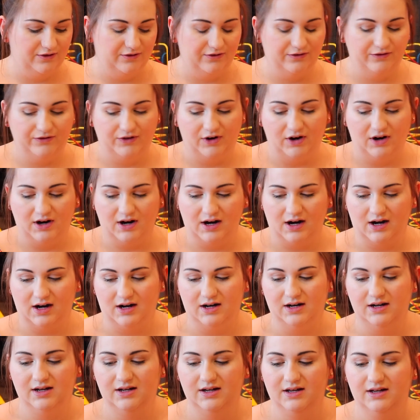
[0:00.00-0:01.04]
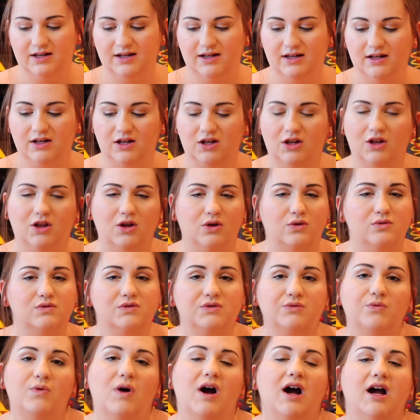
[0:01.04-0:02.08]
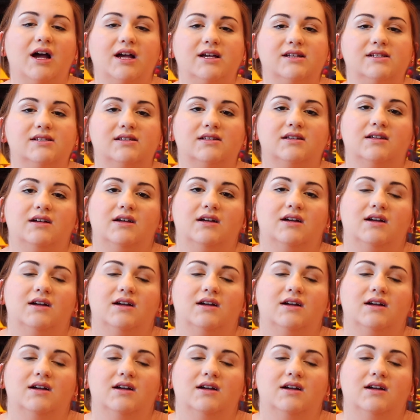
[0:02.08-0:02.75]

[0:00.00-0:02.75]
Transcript: far, clothes-wise.